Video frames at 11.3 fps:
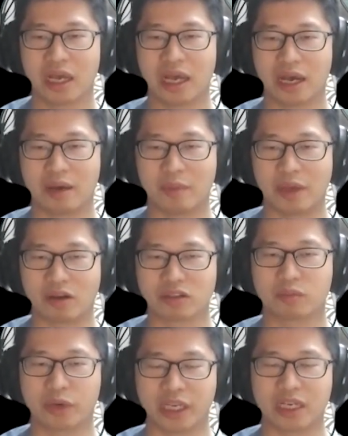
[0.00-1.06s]
and also
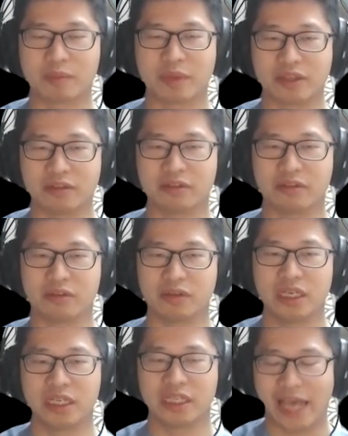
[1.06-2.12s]
bringing them into
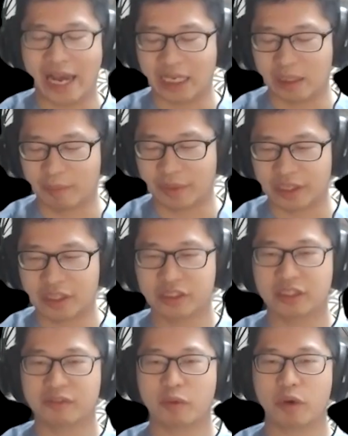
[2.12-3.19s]
the academic
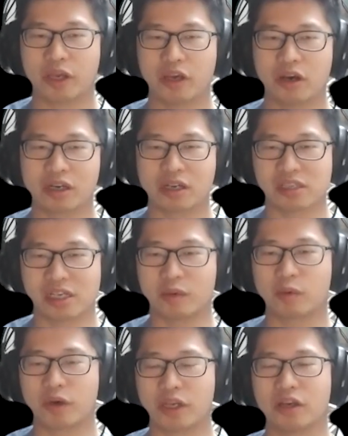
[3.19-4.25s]
initiative we're working on, the center
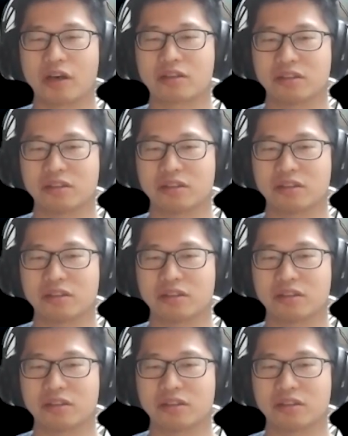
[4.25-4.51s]
we're working on.